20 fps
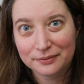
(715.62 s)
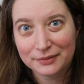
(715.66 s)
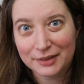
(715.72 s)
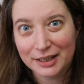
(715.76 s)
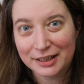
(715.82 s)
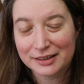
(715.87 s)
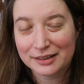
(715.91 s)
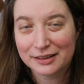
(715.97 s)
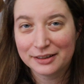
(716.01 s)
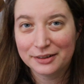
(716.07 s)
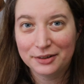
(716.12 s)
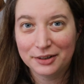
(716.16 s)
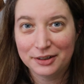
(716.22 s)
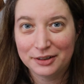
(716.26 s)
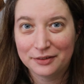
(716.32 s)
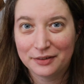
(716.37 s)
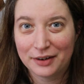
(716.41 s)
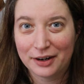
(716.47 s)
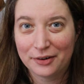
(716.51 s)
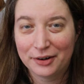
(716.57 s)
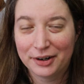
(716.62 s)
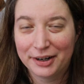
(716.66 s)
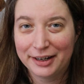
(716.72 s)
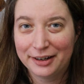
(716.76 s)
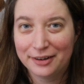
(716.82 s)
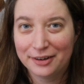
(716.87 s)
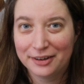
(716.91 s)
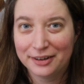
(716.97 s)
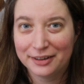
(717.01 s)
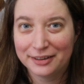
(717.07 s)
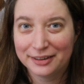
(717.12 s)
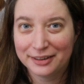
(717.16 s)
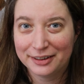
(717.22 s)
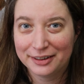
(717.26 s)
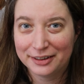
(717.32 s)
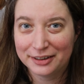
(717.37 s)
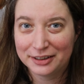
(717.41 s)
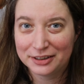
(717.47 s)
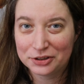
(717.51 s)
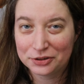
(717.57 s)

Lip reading: That's Luna devouring her